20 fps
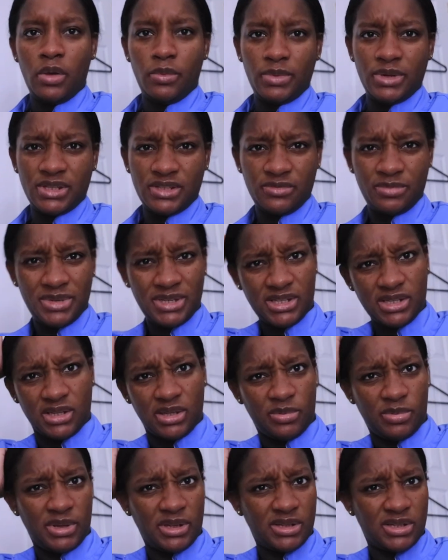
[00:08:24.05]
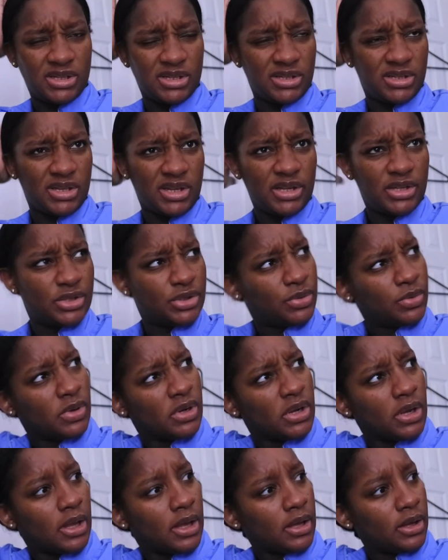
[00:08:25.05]
Because I've been sleeping since like 2
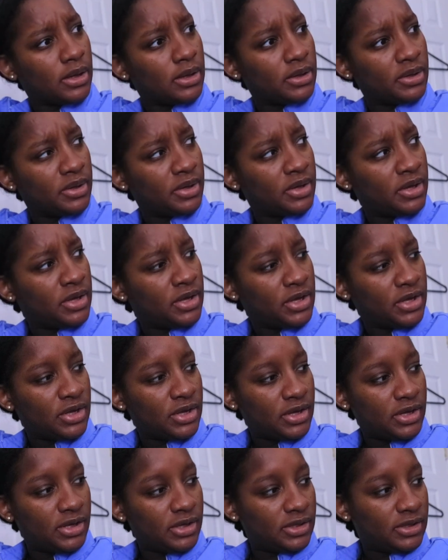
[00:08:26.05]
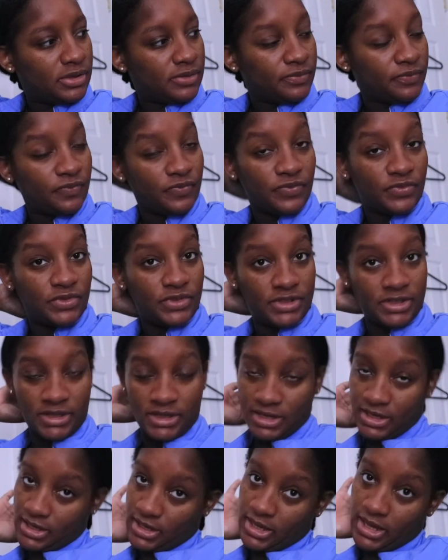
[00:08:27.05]
o'clock to
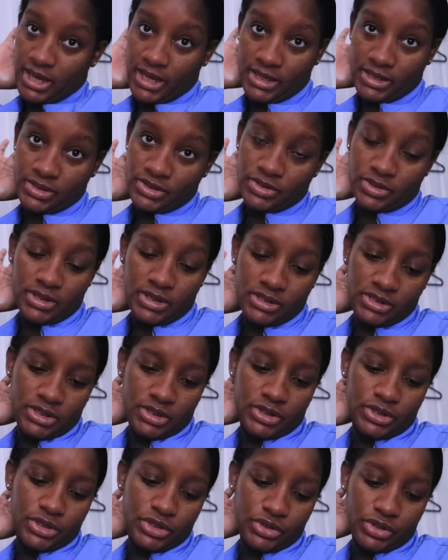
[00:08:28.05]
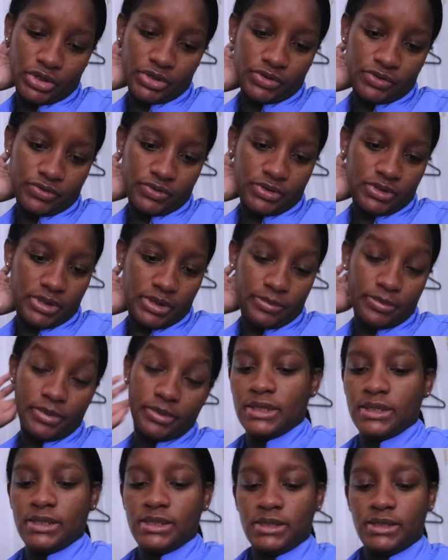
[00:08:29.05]
like 8 so that's a good stretch of sleep
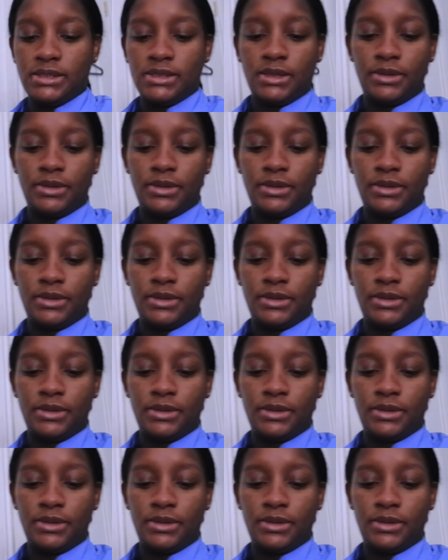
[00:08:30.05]
6